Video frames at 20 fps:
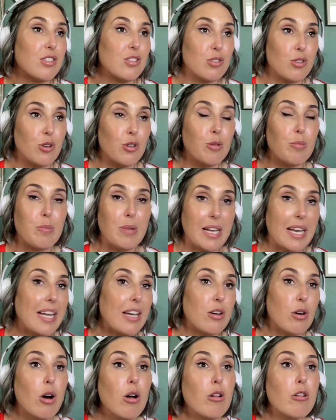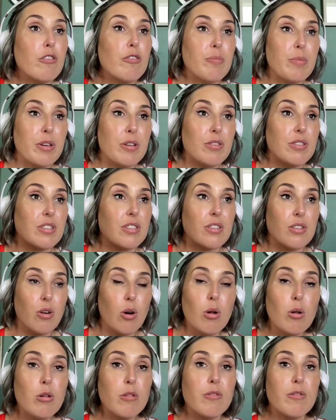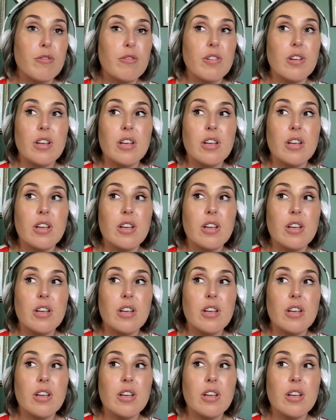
to go play golf, because golf